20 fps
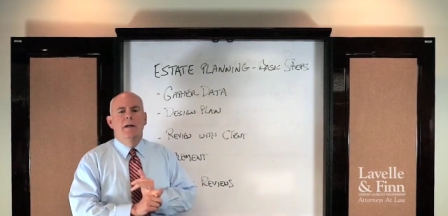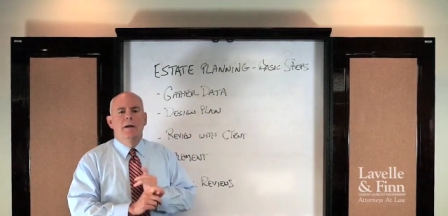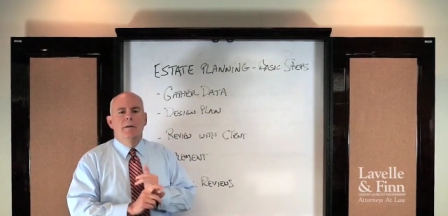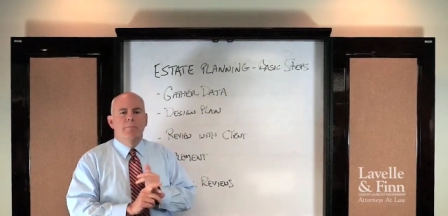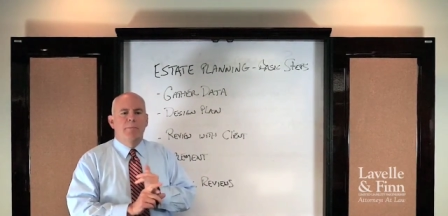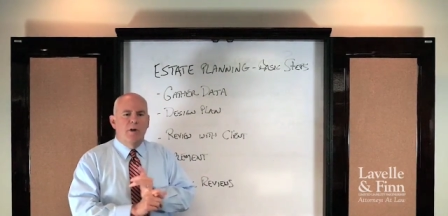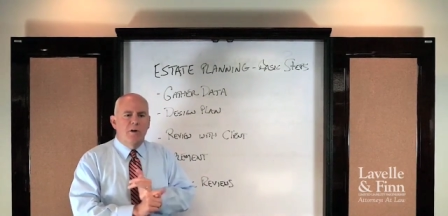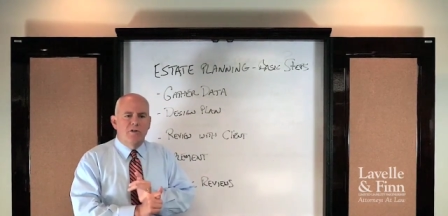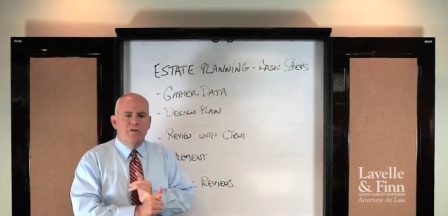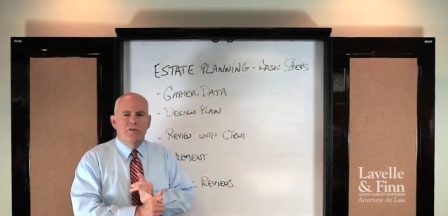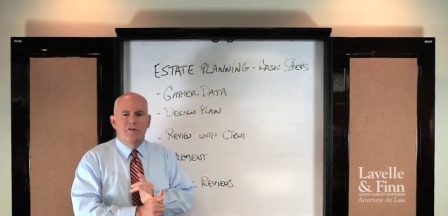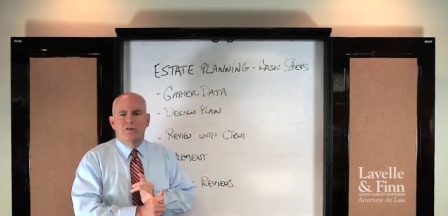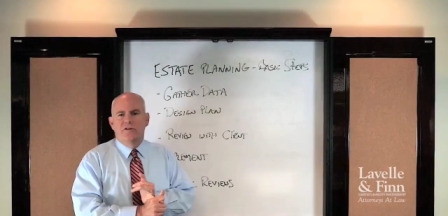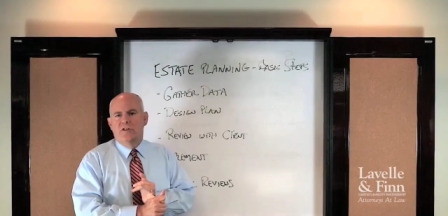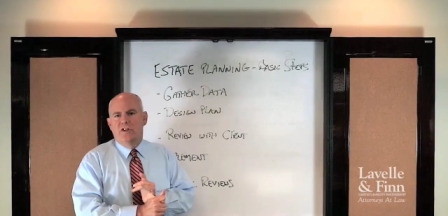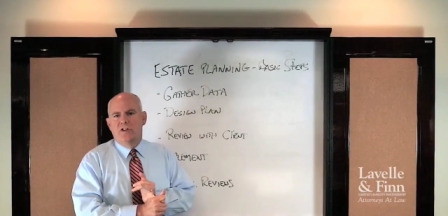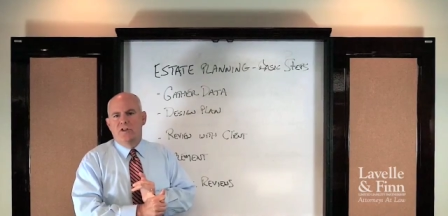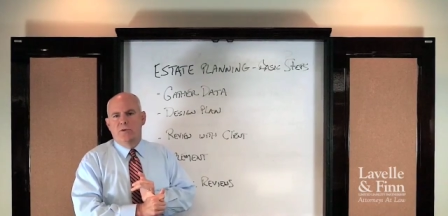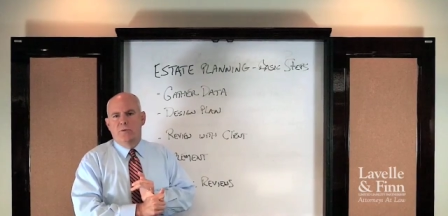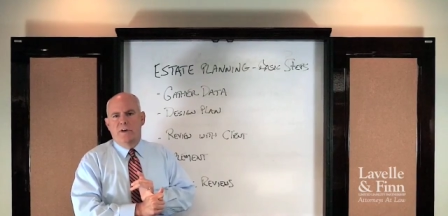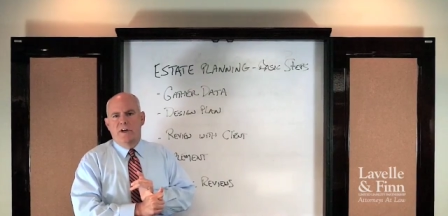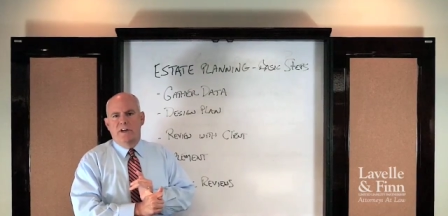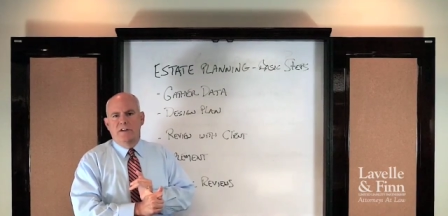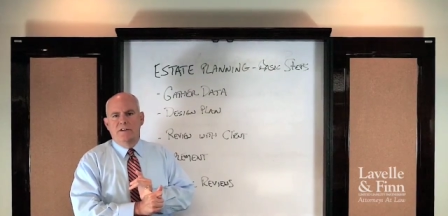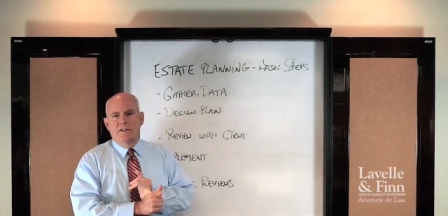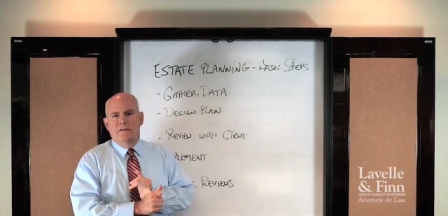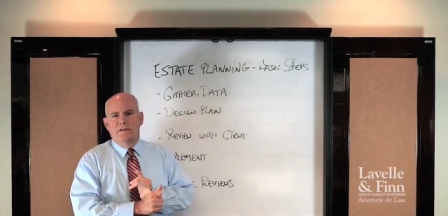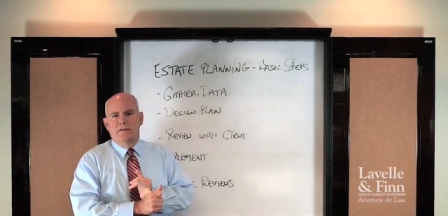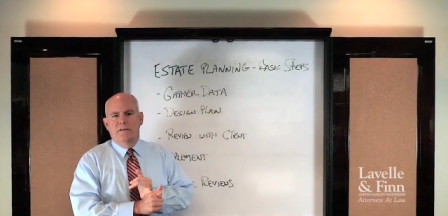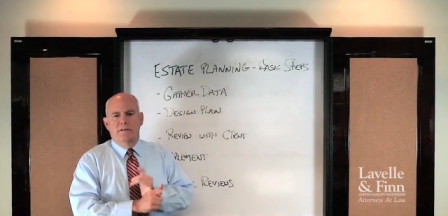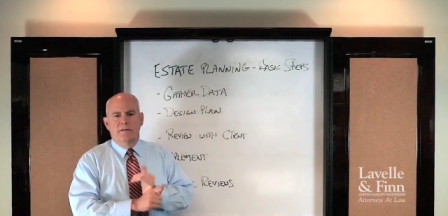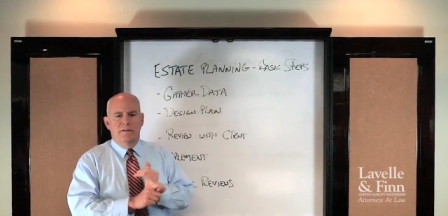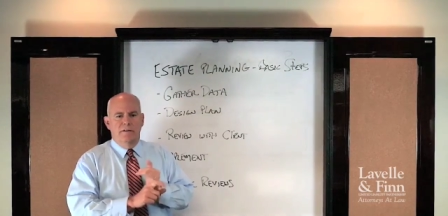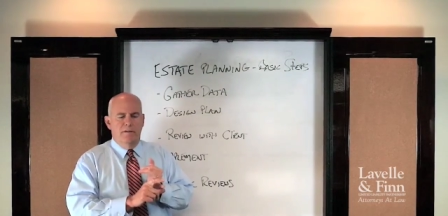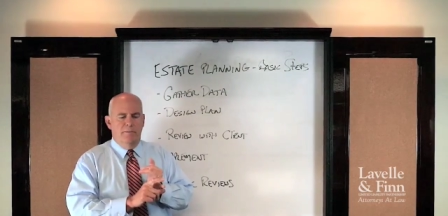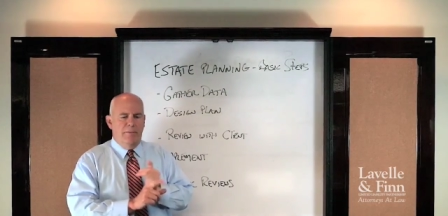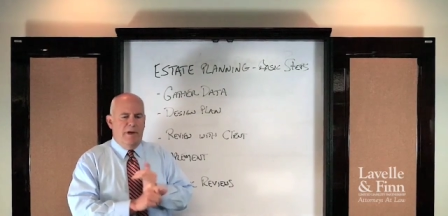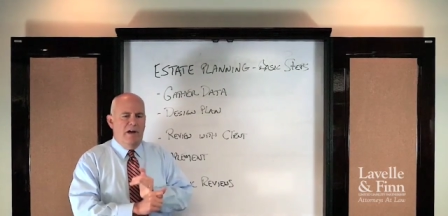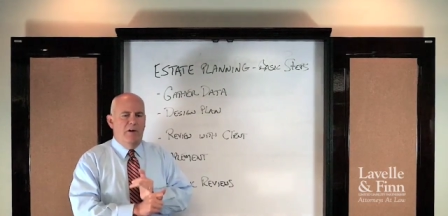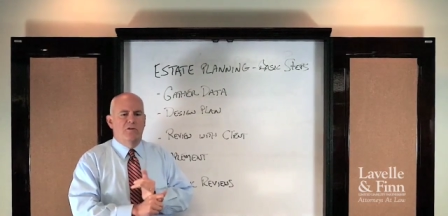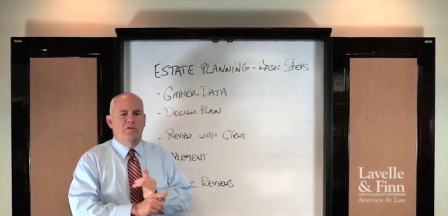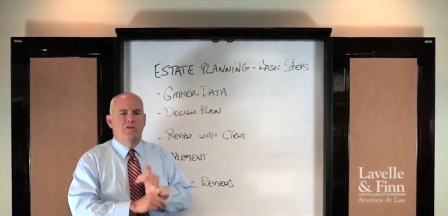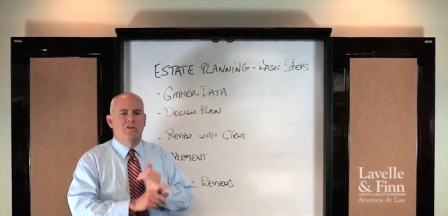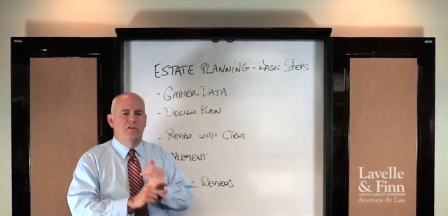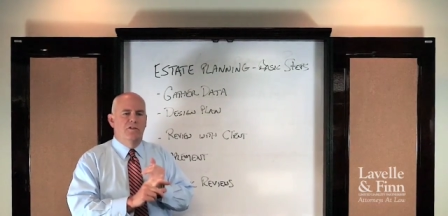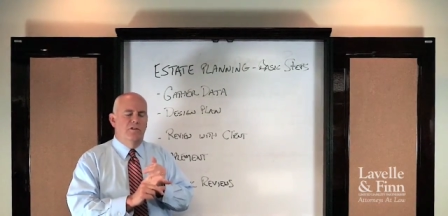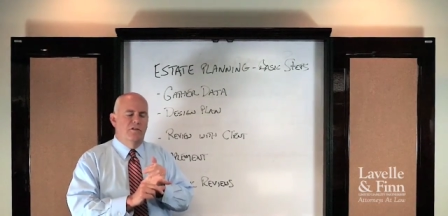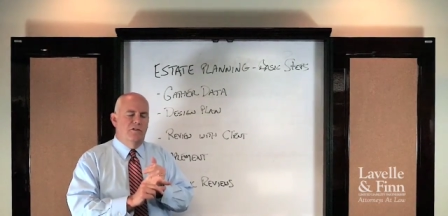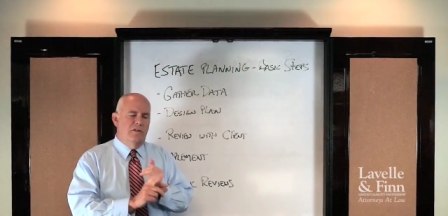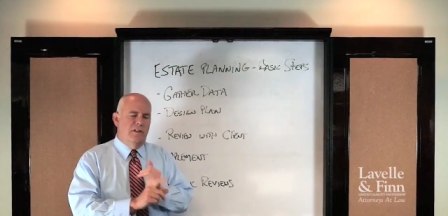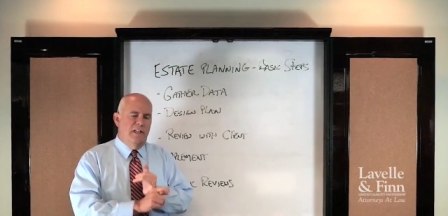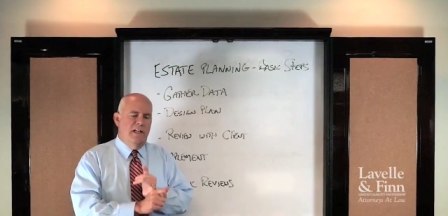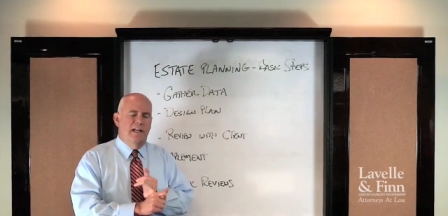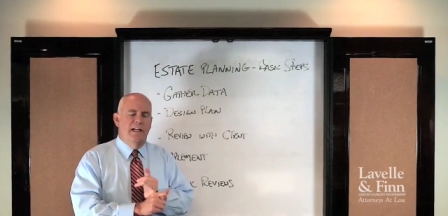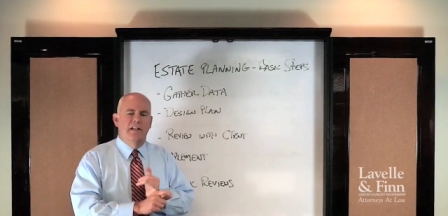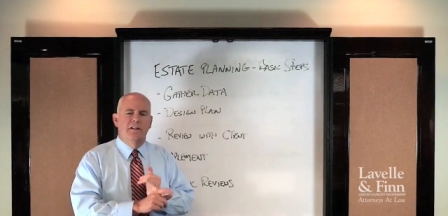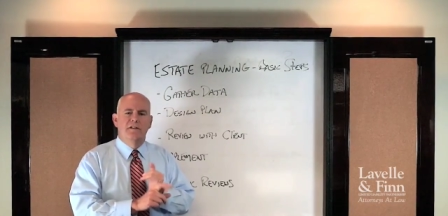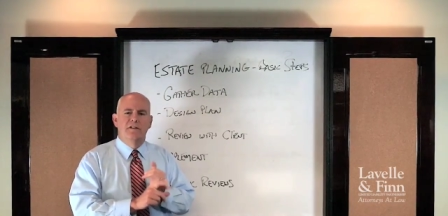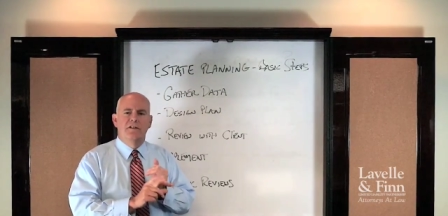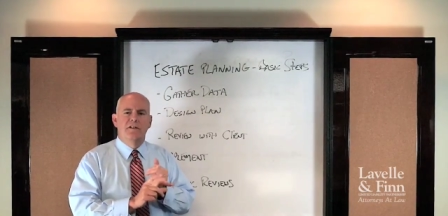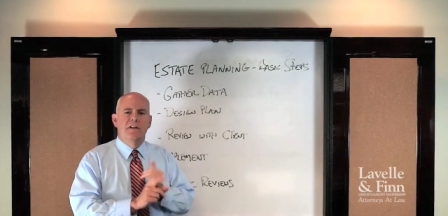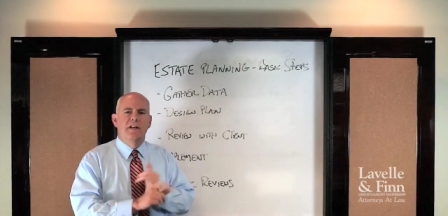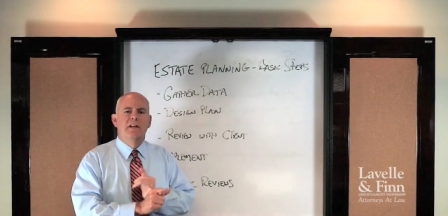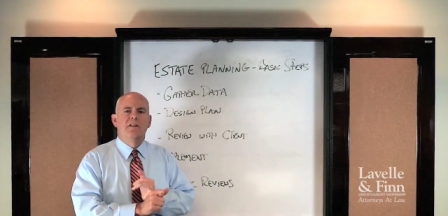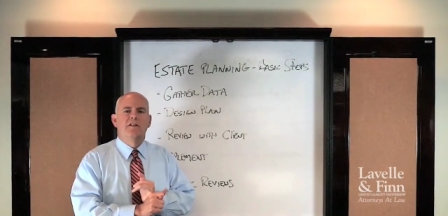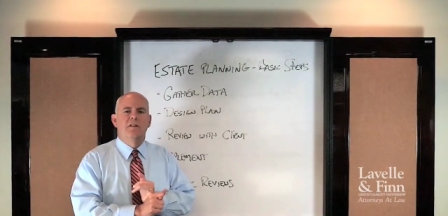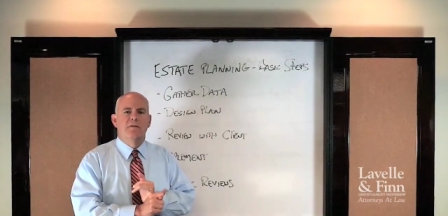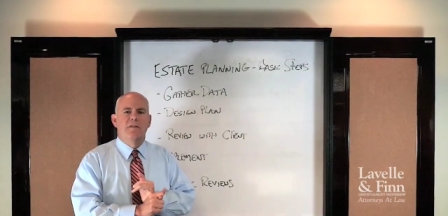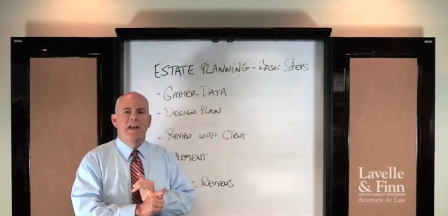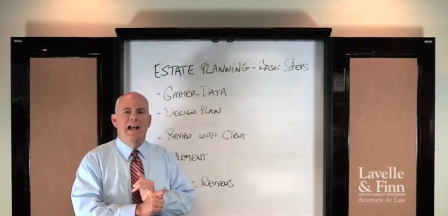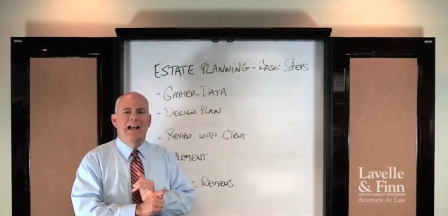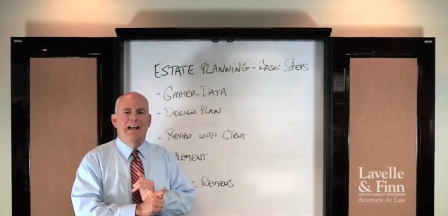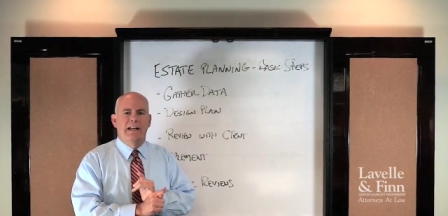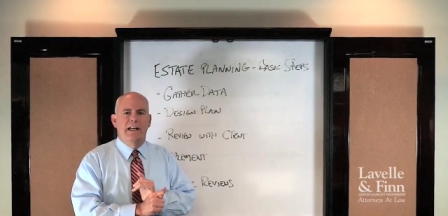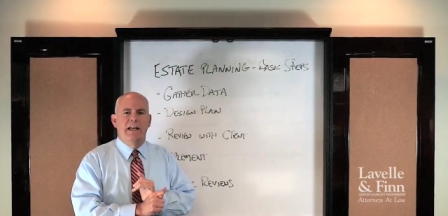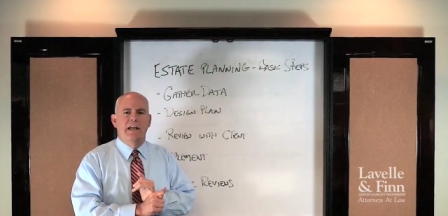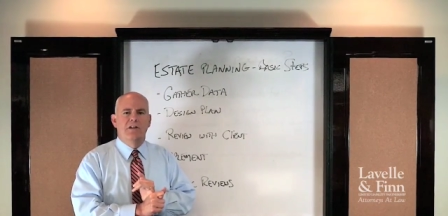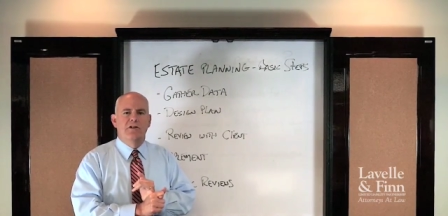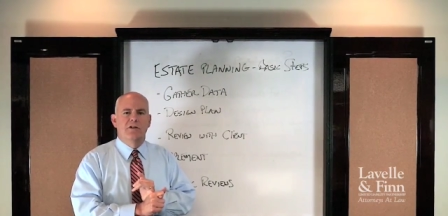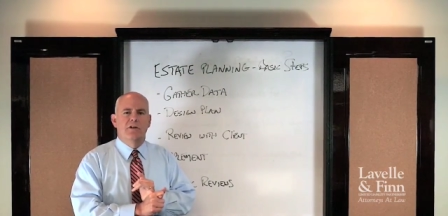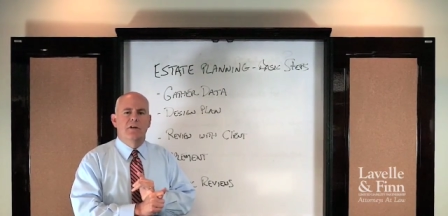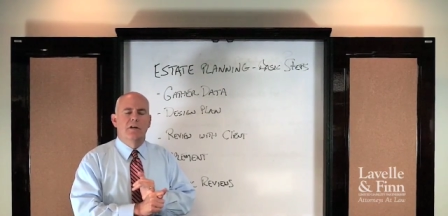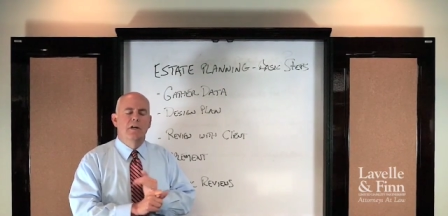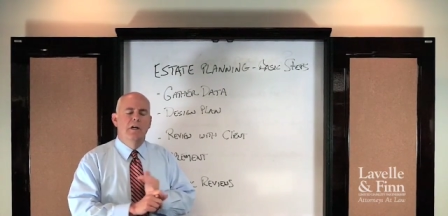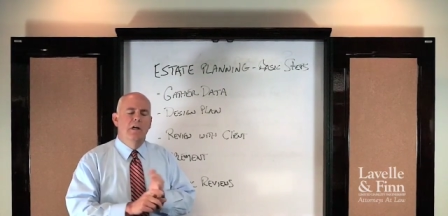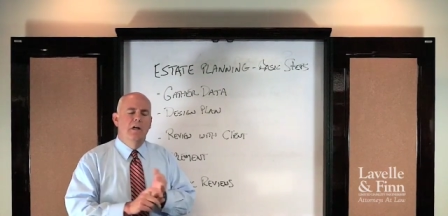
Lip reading: personal situations, spouses, kids, things of that nature.